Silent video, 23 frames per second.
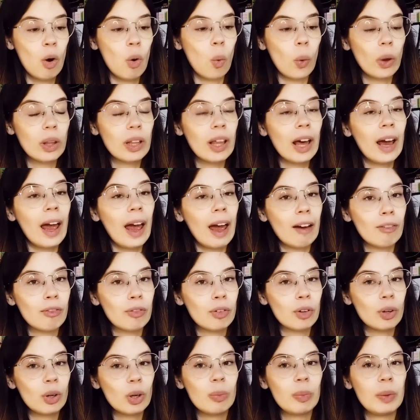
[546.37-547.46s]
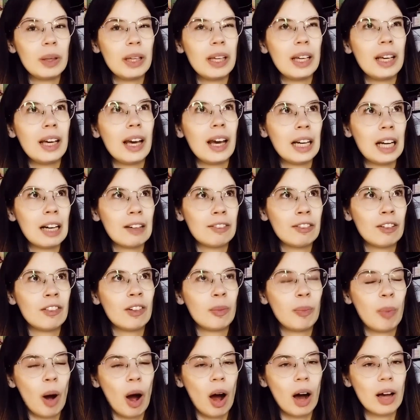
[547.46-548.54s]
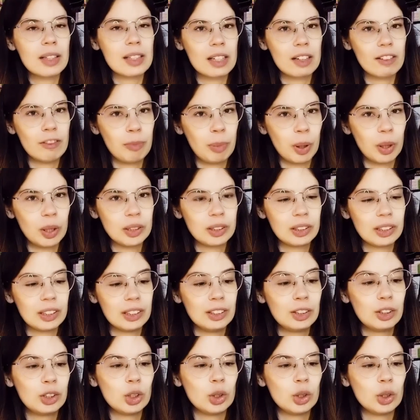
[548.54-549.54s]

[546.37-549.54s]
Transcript: Will I ever be enough of a positive person